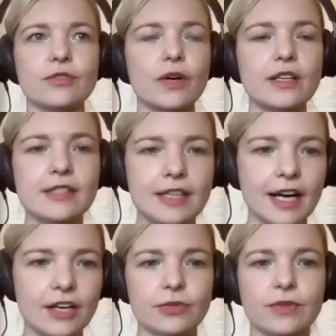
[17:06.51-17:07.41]
What is the
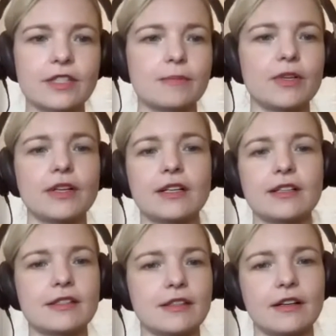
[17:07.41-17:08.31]
actual
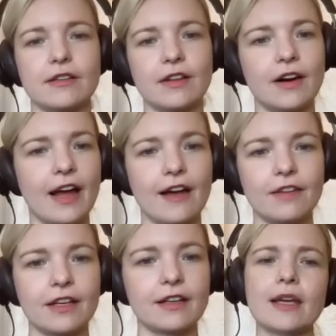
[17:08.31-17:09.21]
experience they're they're
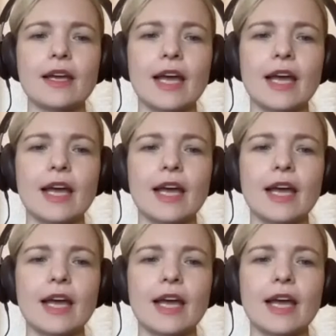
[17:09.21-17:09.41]
having?